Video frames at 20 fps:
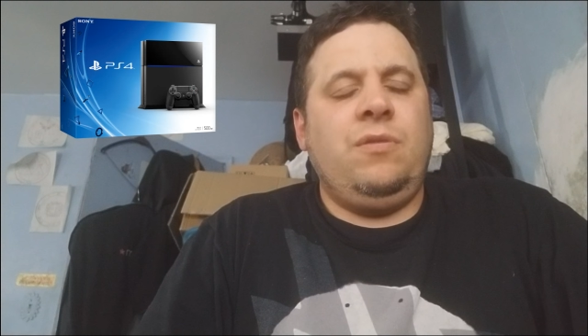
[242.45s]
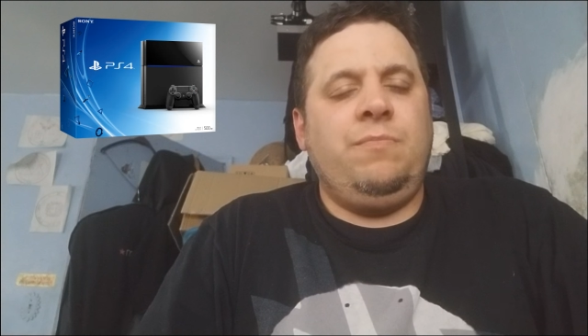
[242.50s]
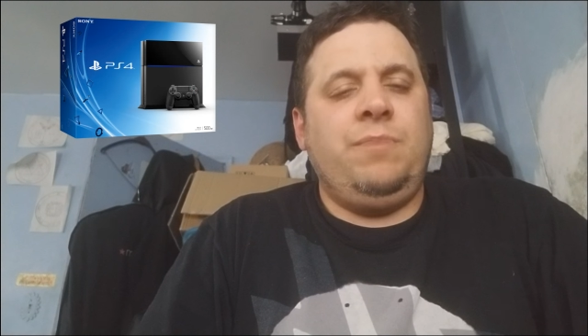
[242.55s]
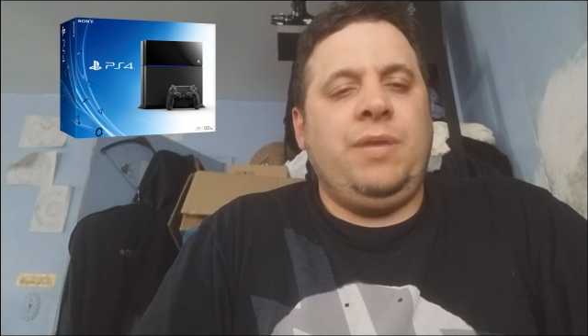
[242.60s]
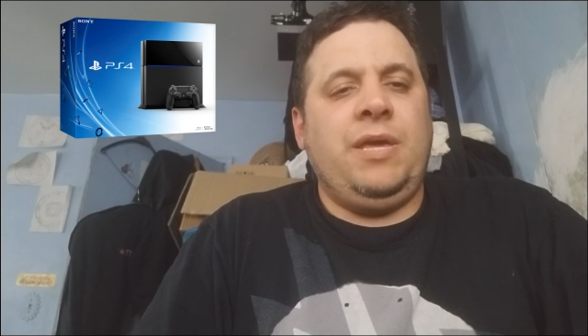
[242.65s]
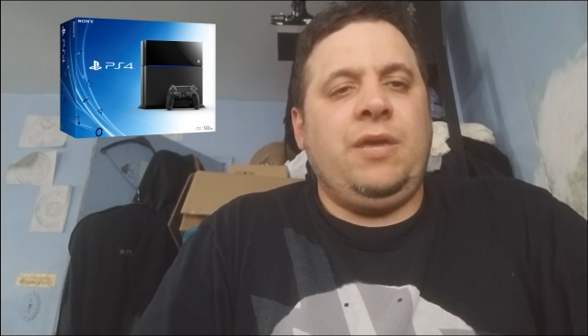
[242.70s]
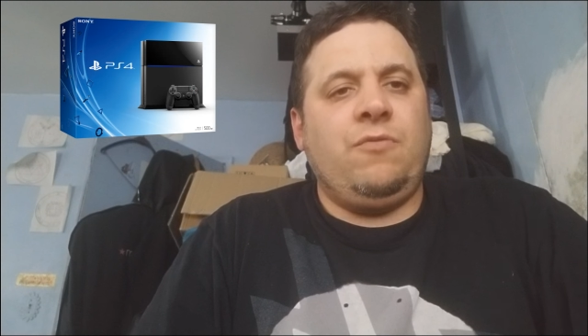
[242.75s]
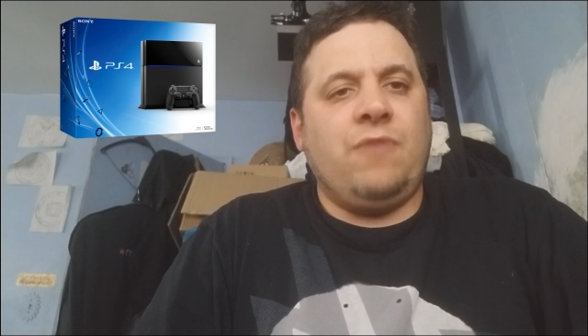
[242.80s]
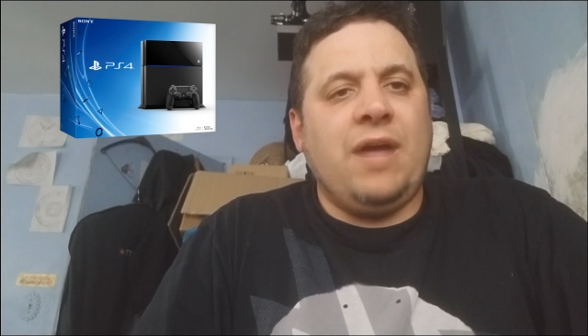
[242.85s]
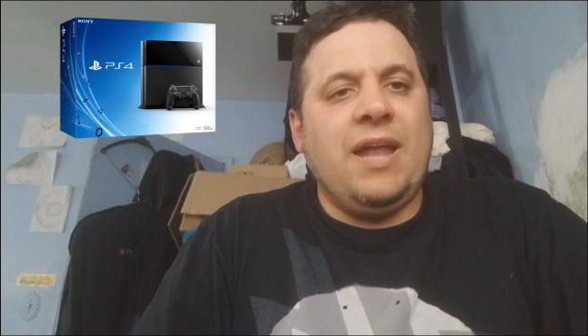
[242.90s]

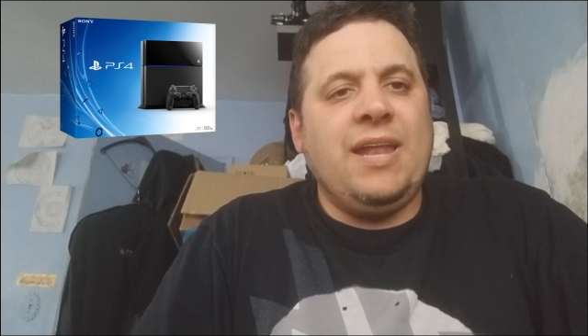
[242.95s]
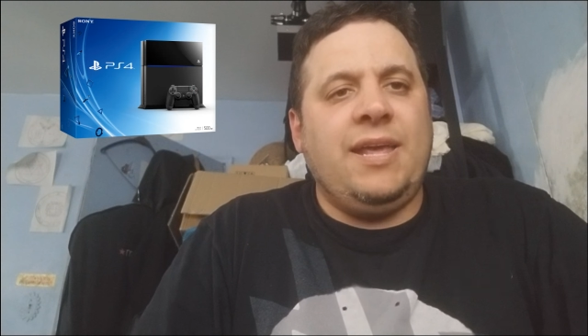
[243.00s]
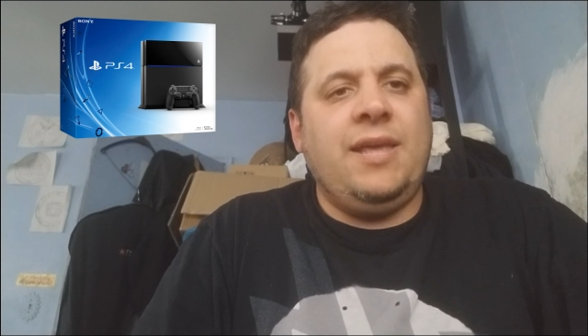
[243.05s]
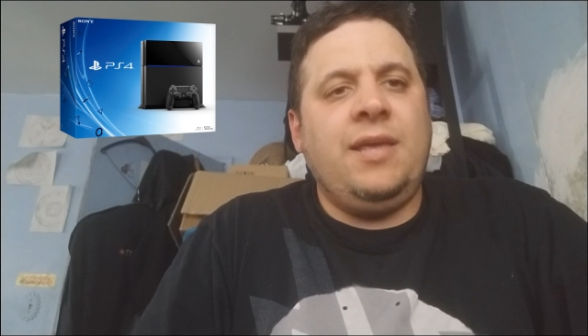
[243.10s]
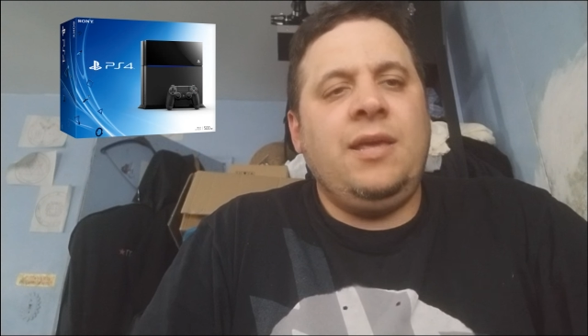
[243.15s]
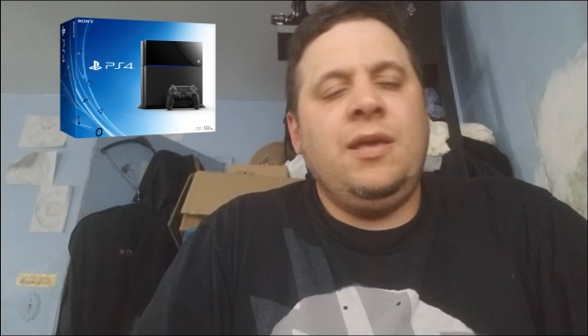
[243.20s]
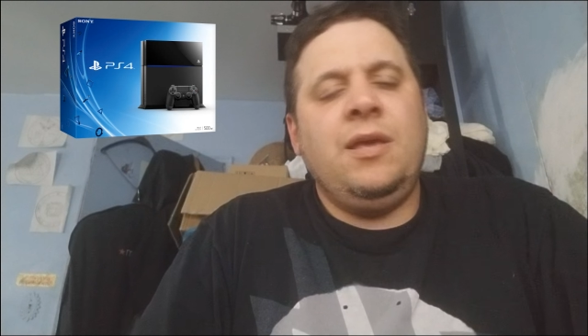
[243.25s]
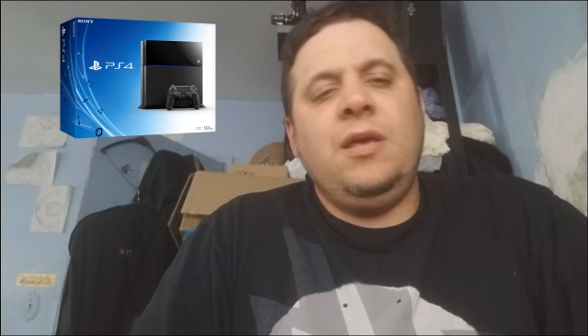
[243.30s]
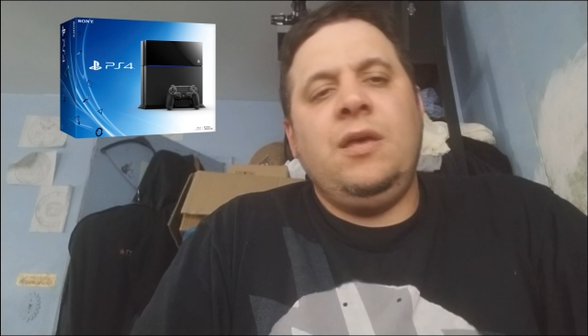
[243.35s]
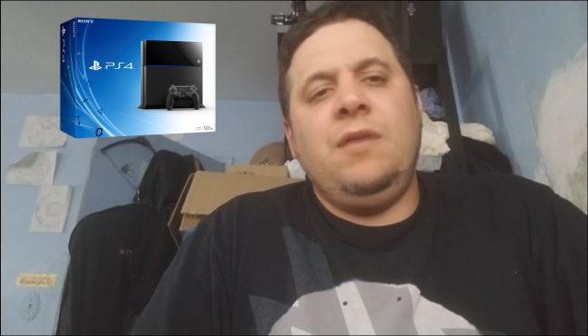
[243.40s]
being
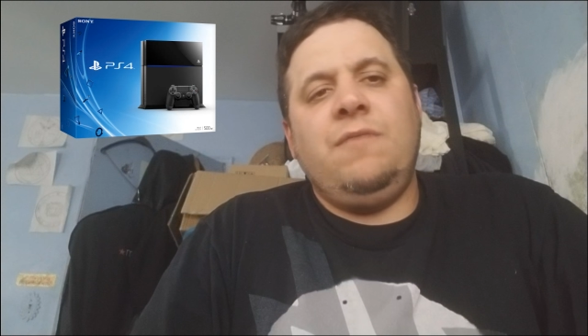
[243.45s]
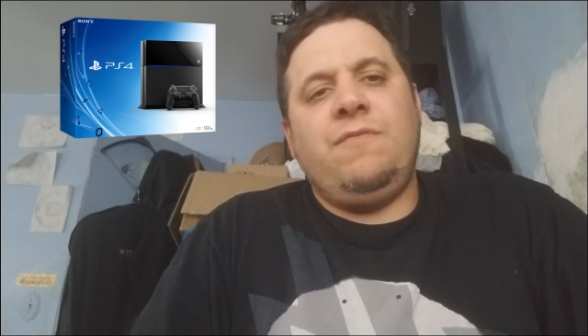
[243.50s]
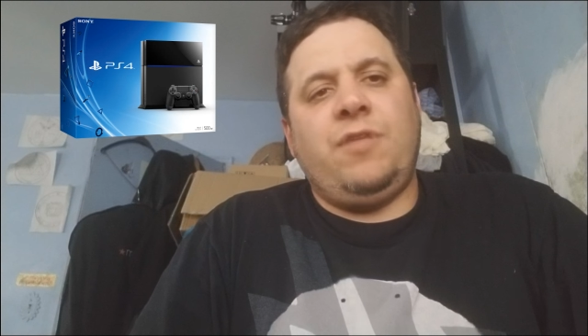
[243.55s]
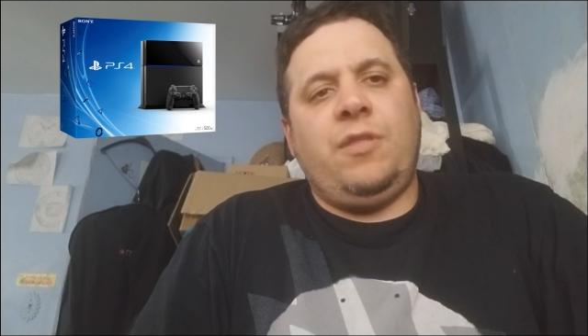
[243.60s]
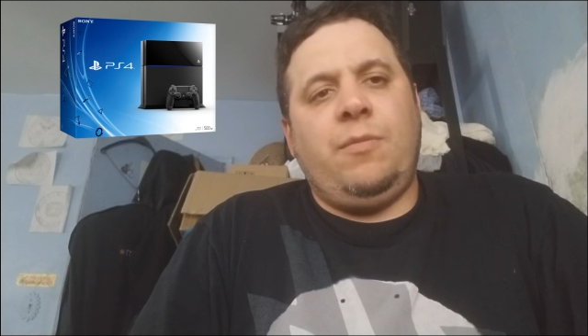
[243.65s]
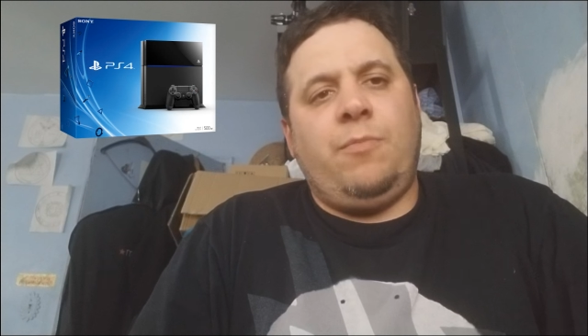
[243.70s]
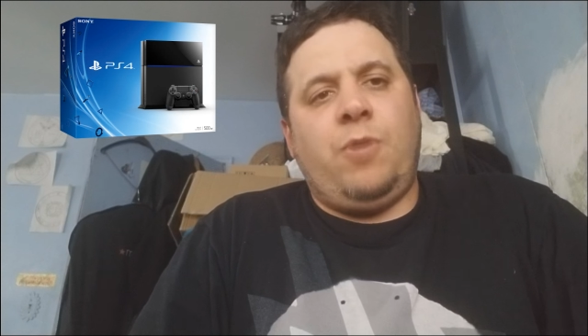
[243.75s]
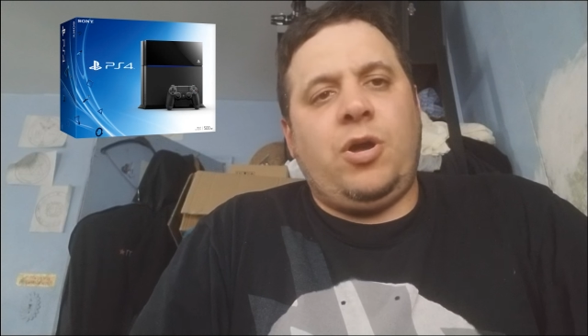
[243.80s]
ready for the